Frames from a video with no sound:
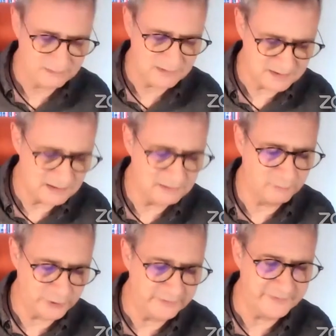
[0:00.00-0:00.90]
it's still
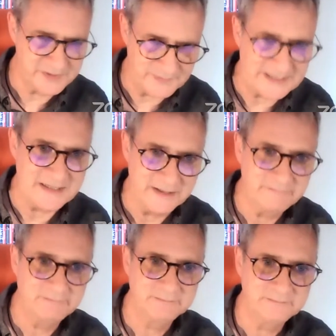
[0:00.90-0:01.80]
good for speed,
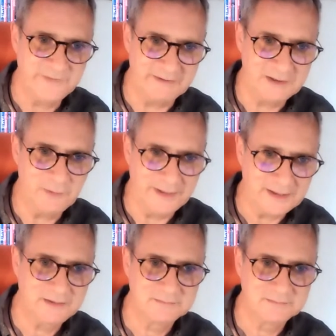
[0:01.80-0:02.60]
very quick.